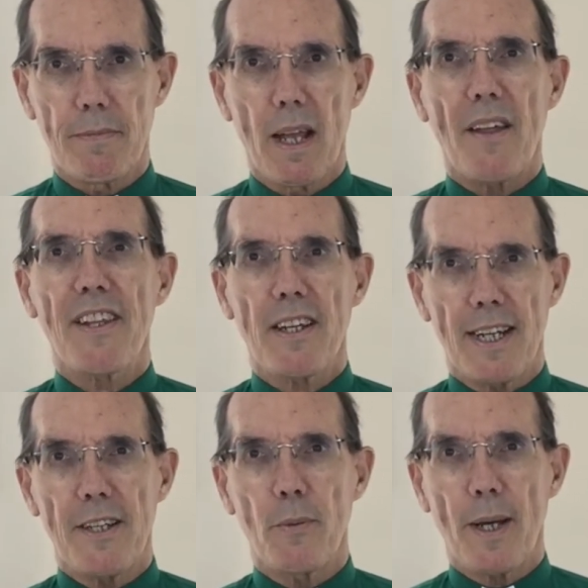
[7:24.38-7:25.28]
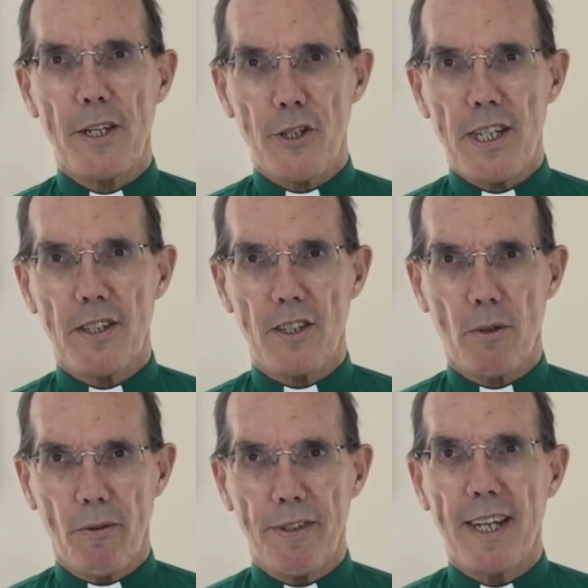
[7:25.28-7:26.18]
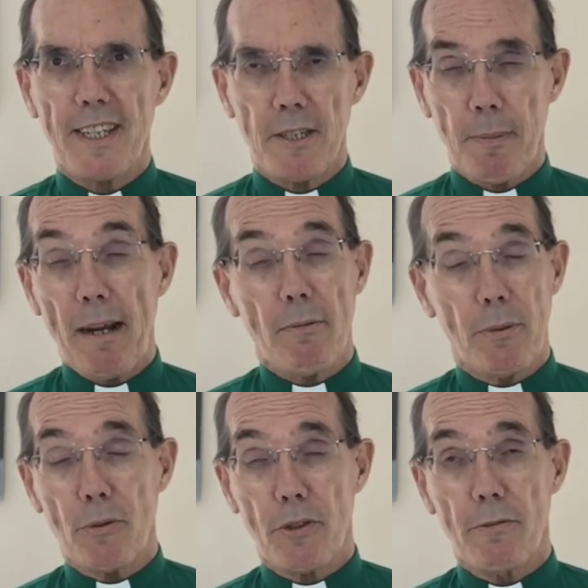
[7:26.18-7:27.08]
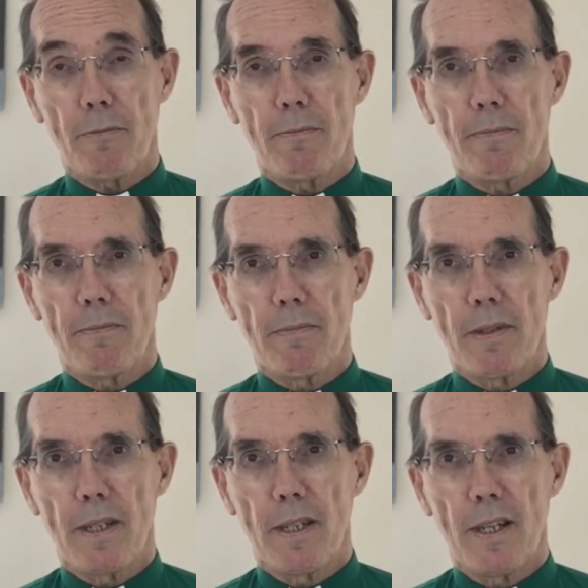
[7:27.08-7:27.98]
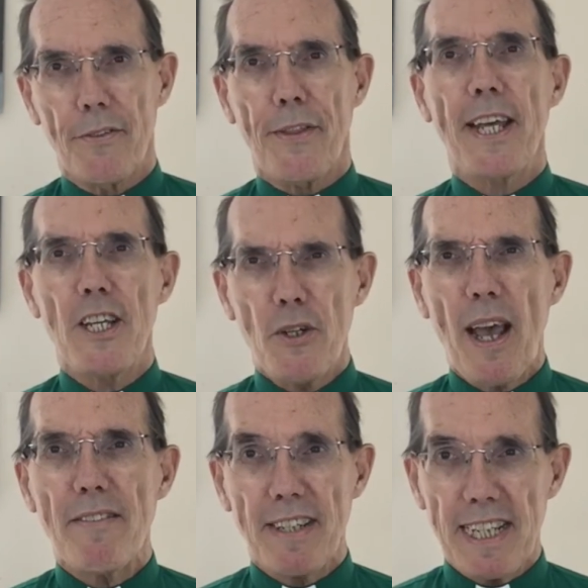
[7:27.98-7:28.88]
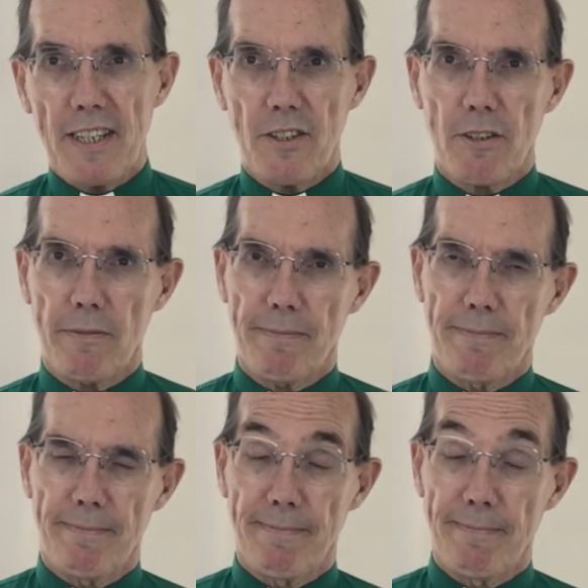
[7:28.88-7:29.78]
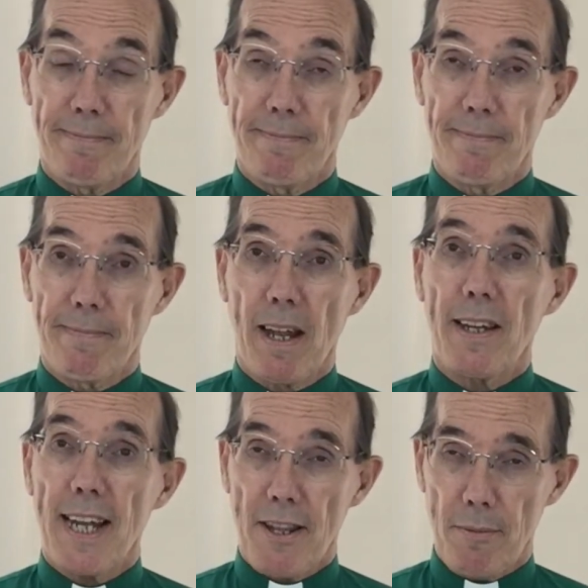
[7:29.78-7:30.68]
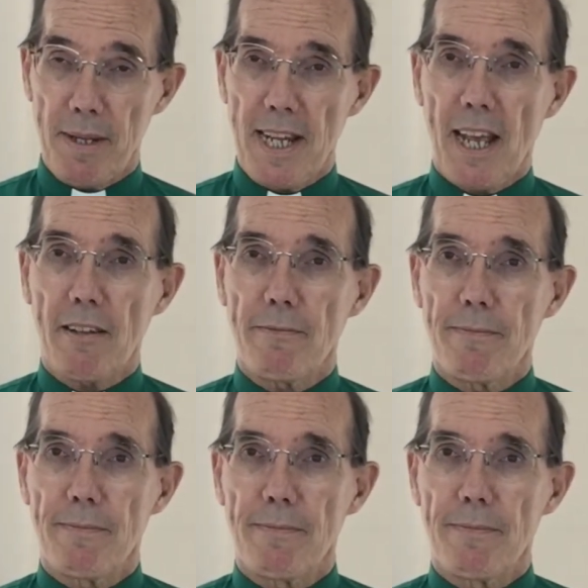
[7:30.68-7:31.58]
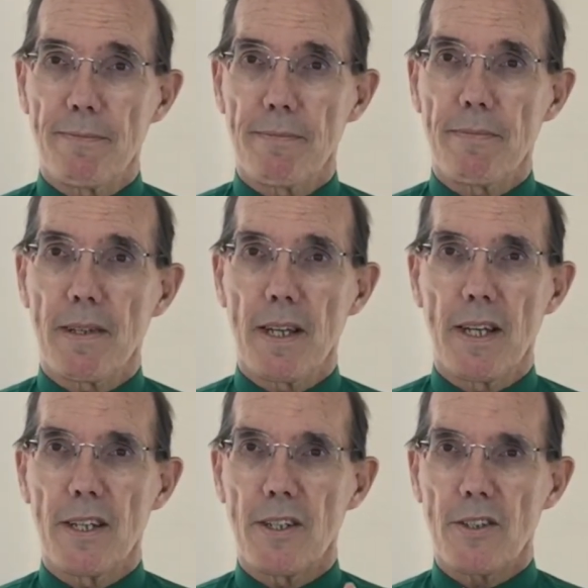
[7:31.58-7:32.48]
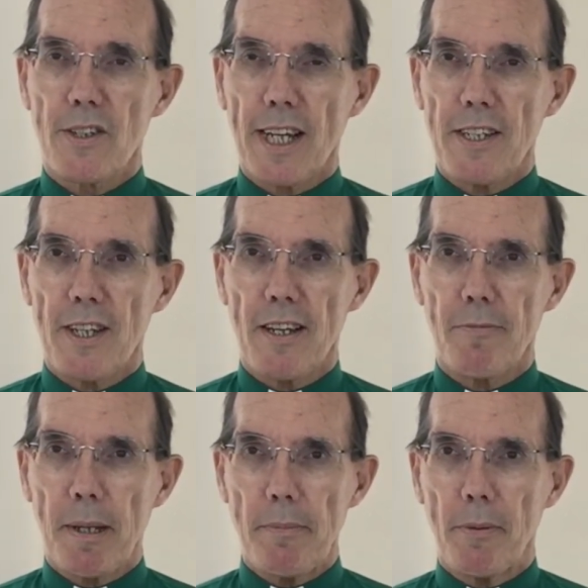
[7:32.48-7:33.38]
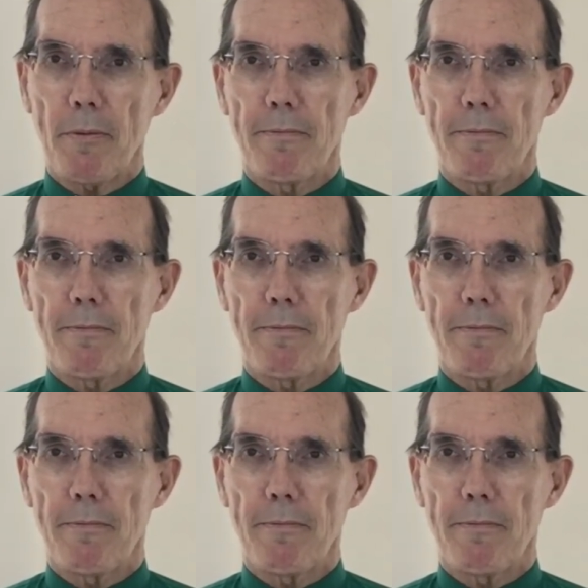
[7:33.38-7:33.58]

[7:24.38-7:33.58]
I think I'll end the way Jesus often ended his parables. They who have ears, let them hear. Stay safe, people.